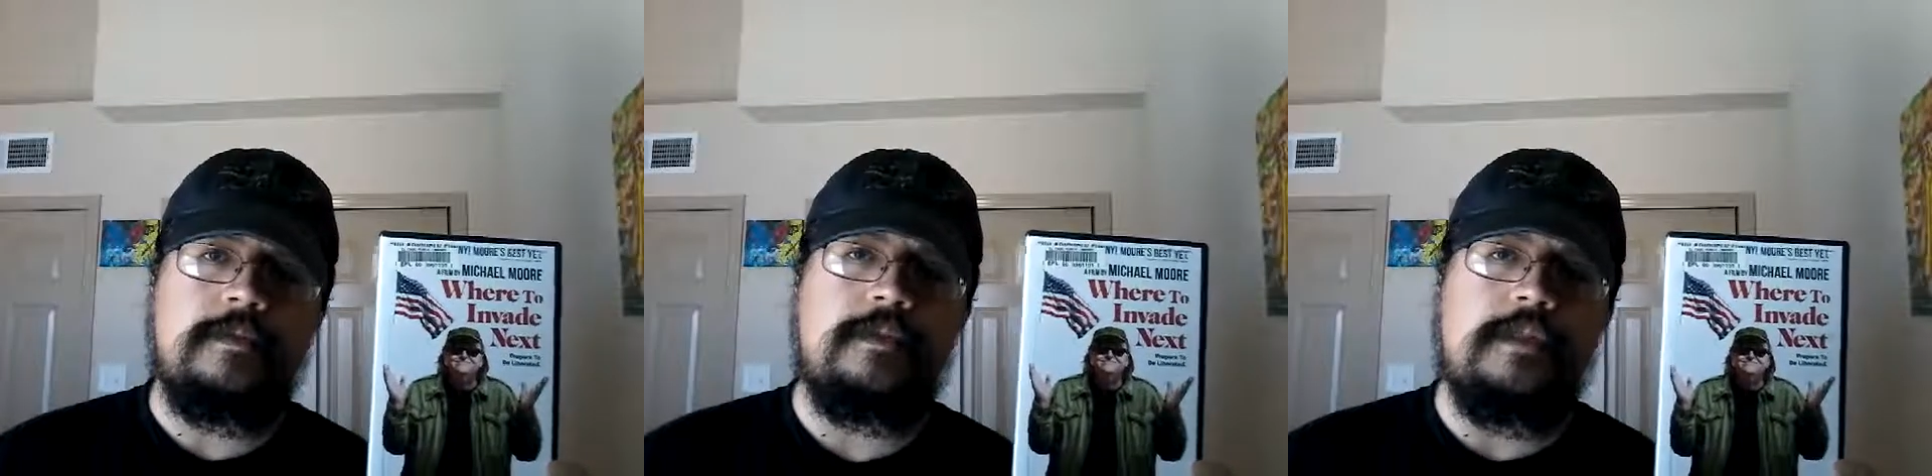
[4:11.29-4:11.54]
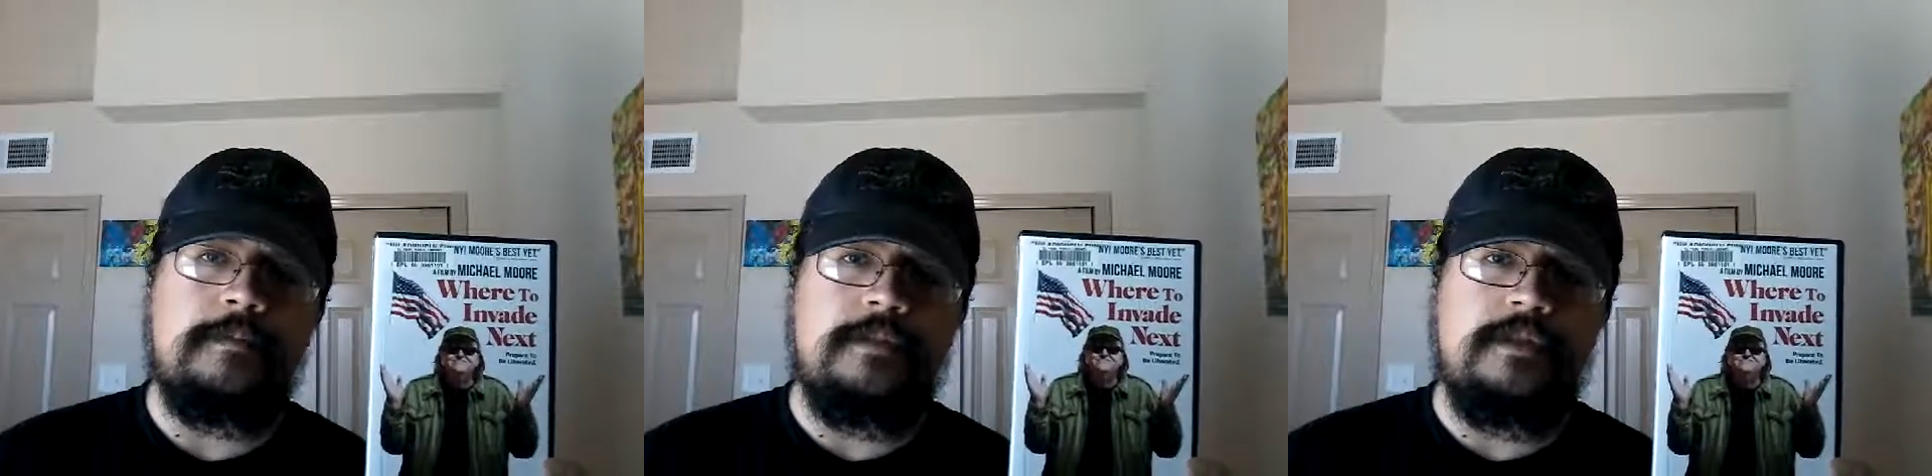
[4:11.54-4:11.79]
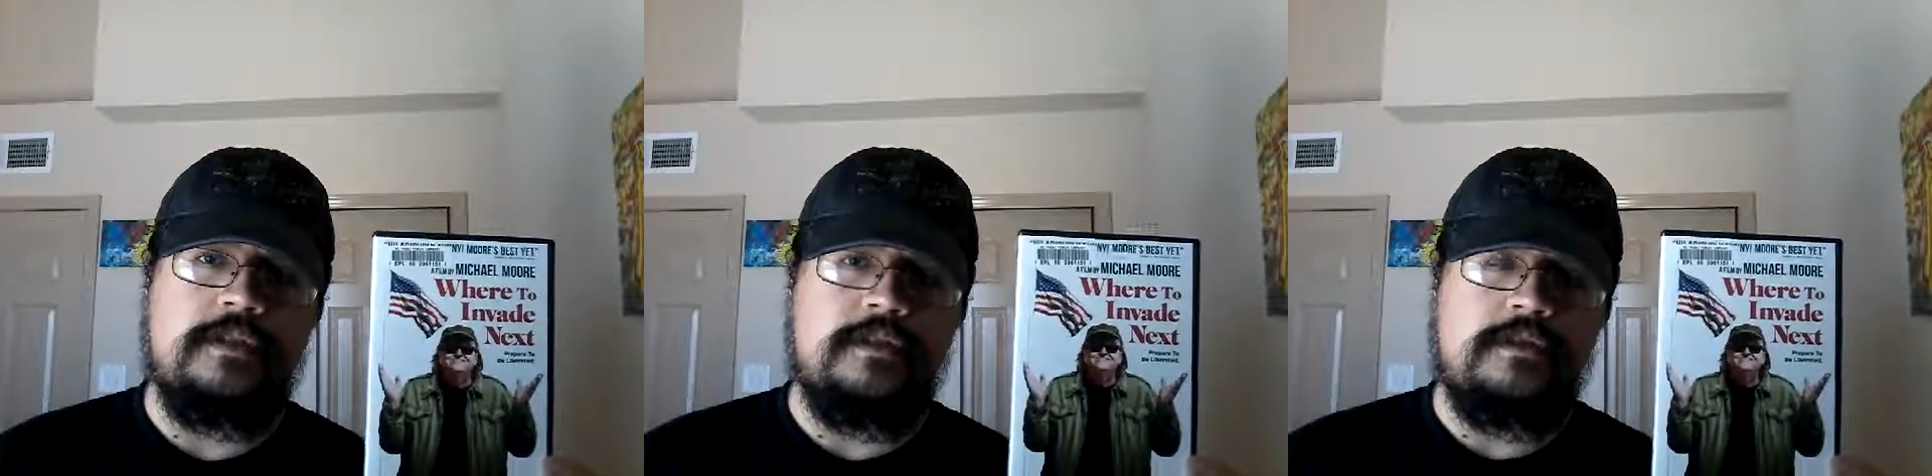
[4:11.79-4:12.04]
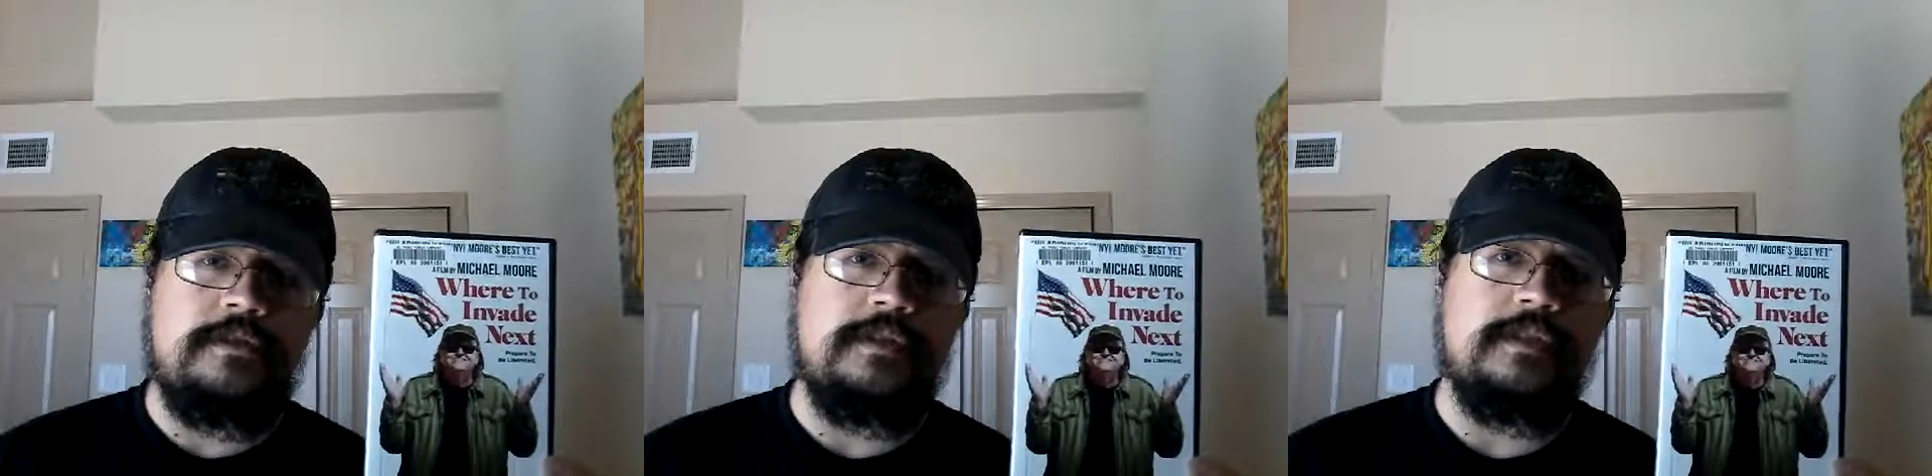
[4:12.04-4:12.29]
come to the
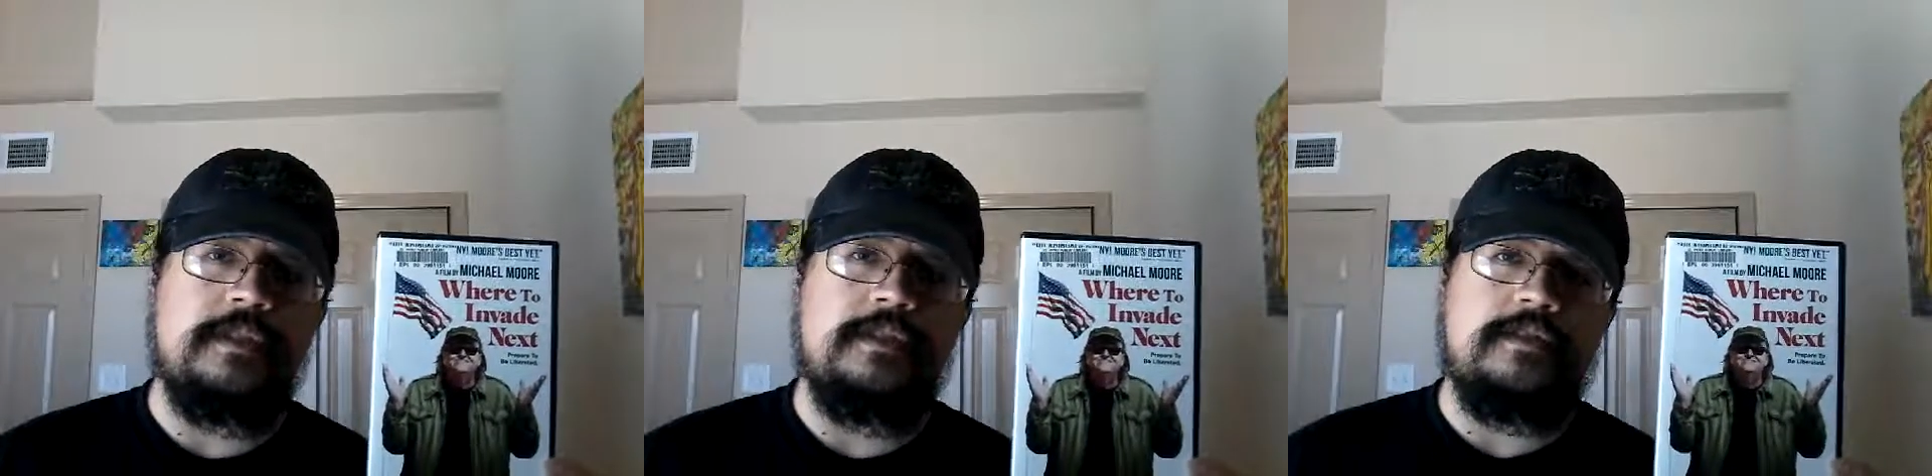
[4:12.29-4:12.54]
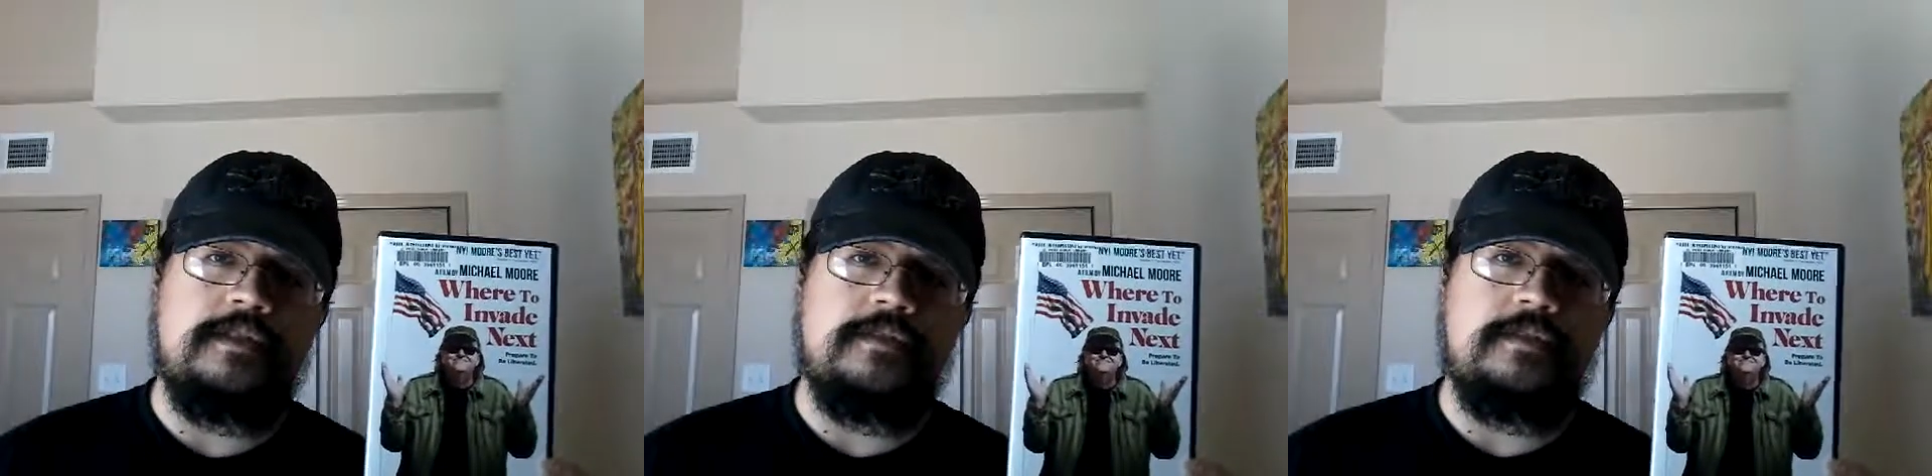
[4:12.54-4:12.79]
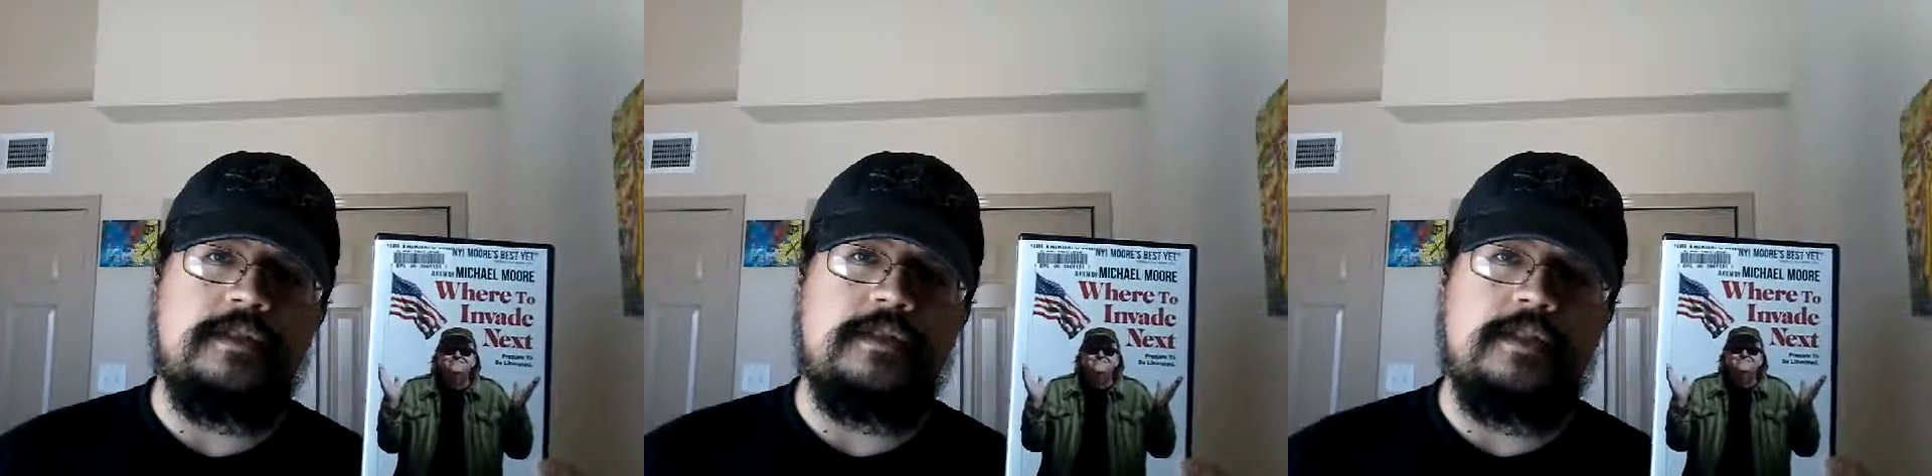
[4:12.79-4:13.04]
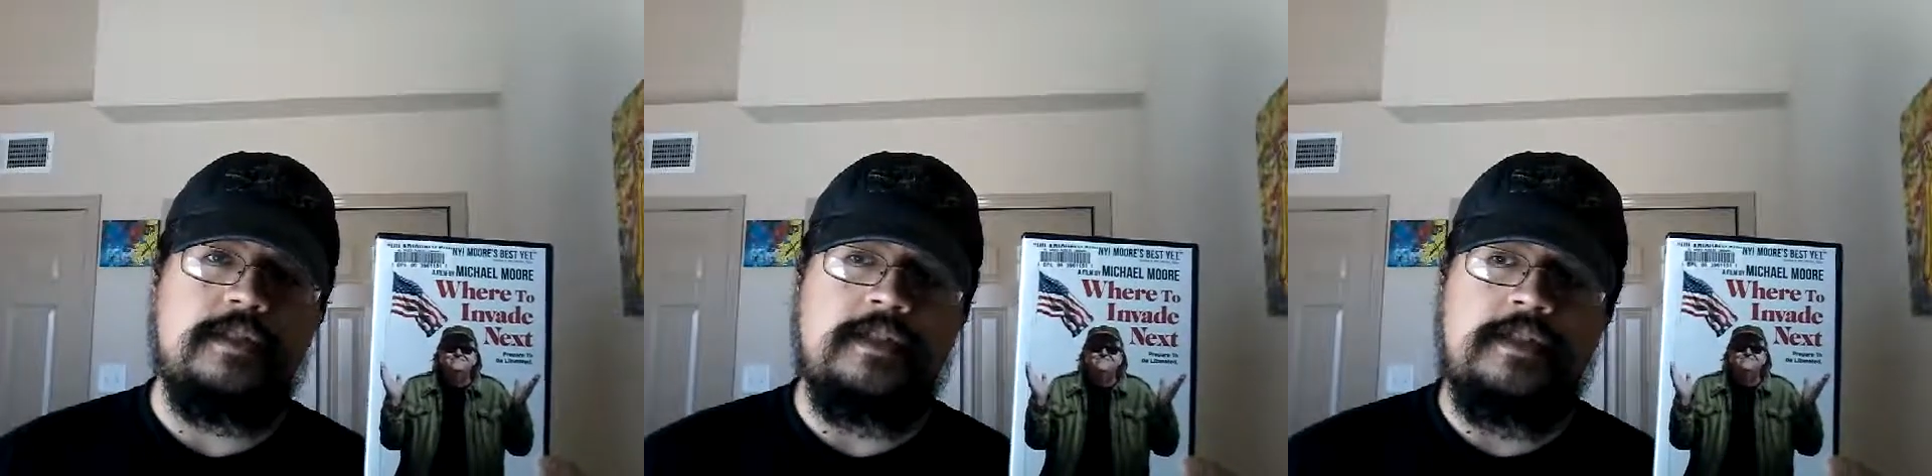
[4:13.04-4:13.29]
conclusion that, they
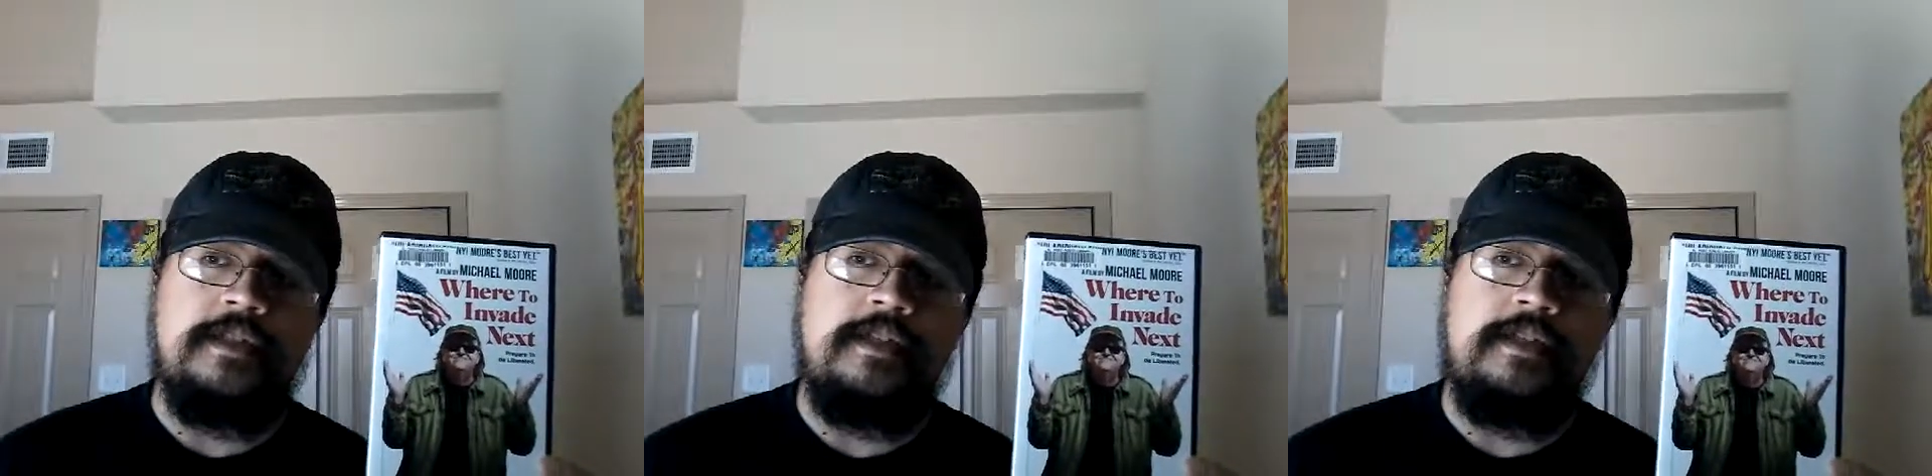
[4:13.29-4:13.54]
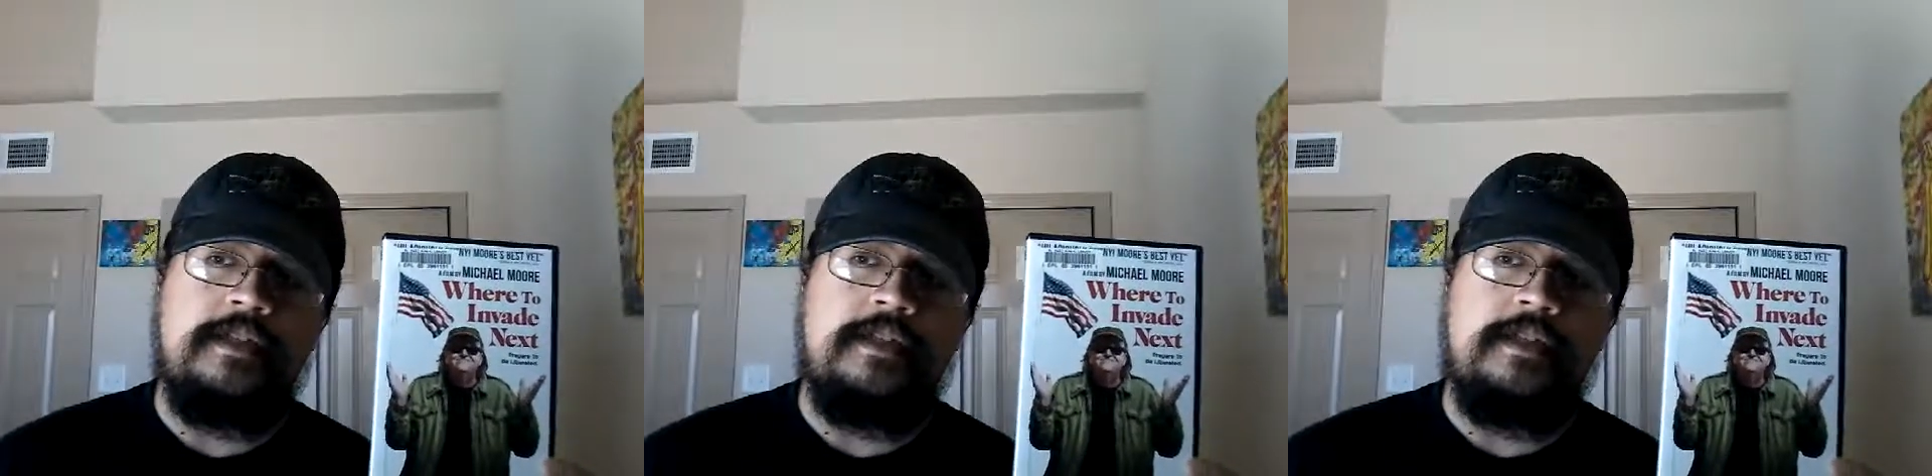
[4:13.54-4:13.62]
say that